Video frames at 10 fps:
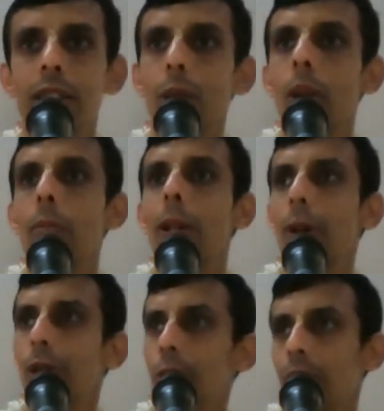It's only
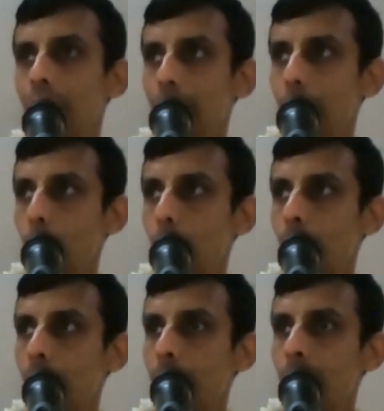because of Srila
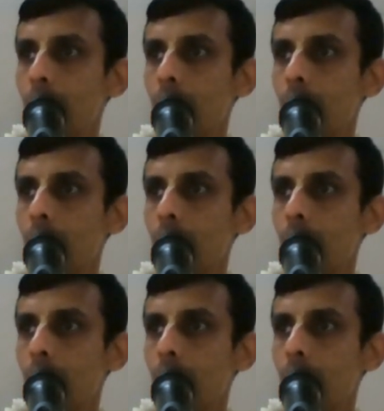Prabhupada.